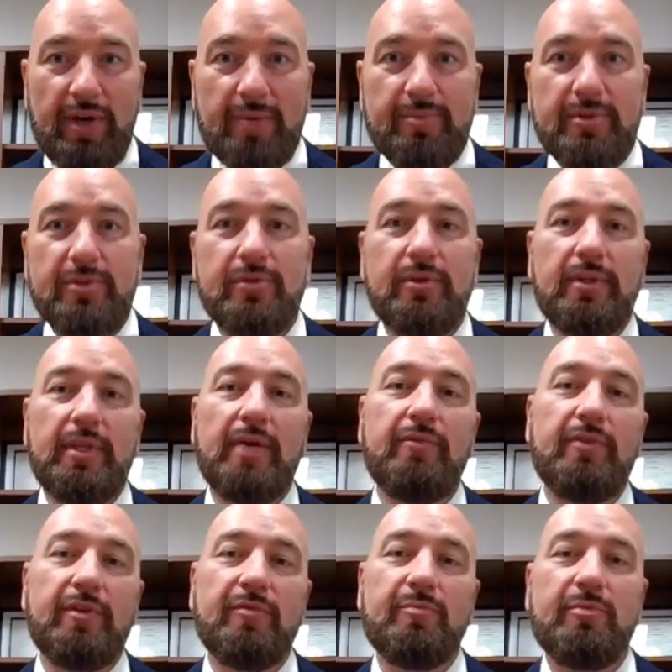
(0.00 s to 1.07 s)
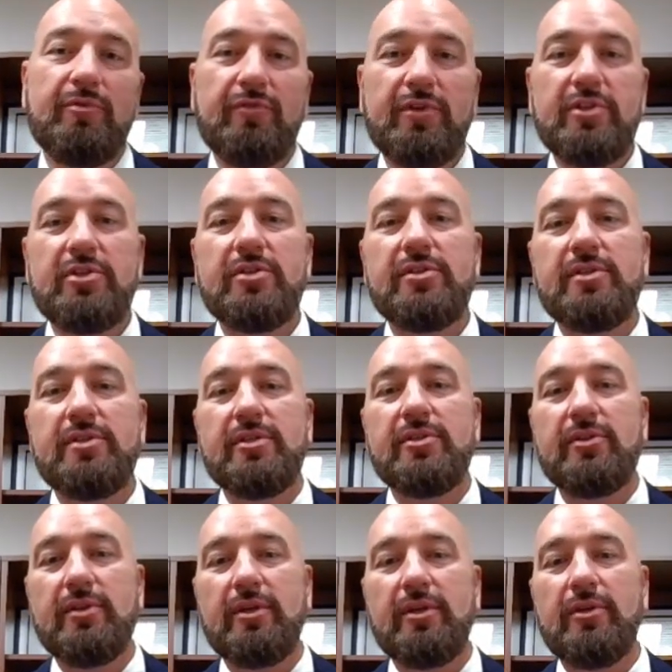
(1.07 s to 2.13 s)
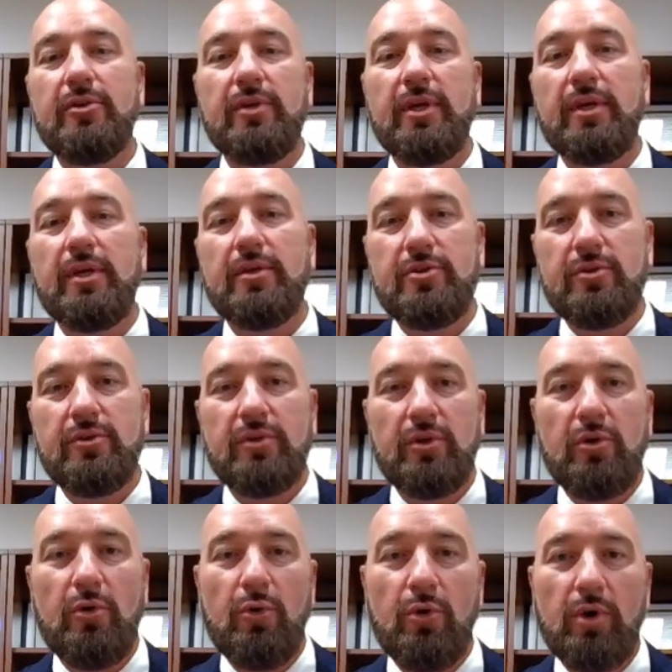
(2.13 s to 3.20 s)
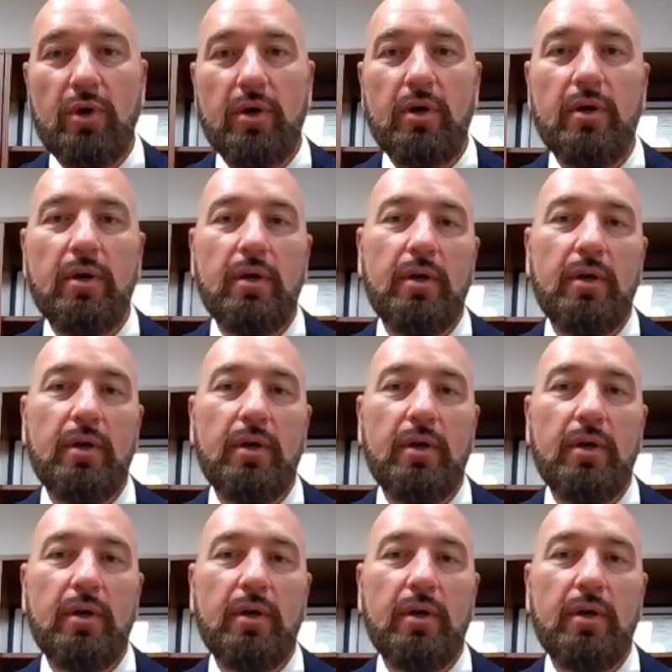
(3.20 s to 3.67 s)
up to a level of proficiency so that you can do the core